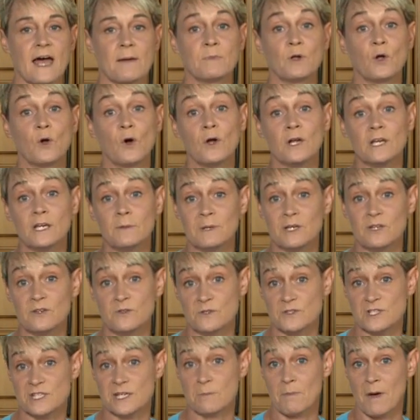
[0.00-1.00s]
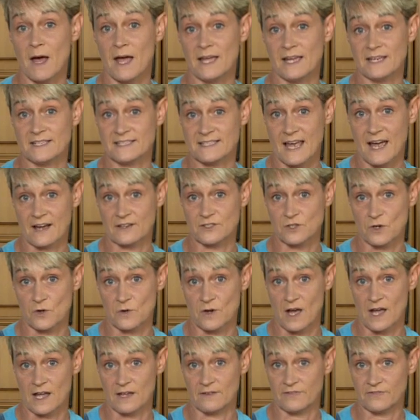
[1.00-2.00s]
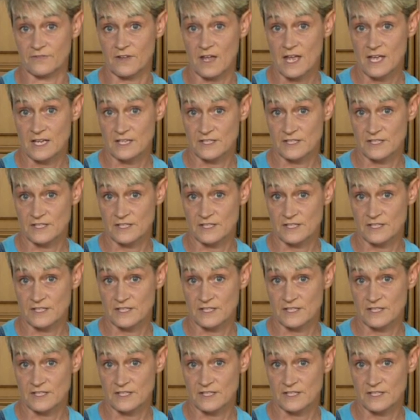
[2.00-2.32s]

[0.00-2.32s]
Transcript: I'm going to be using my X-Acto knife.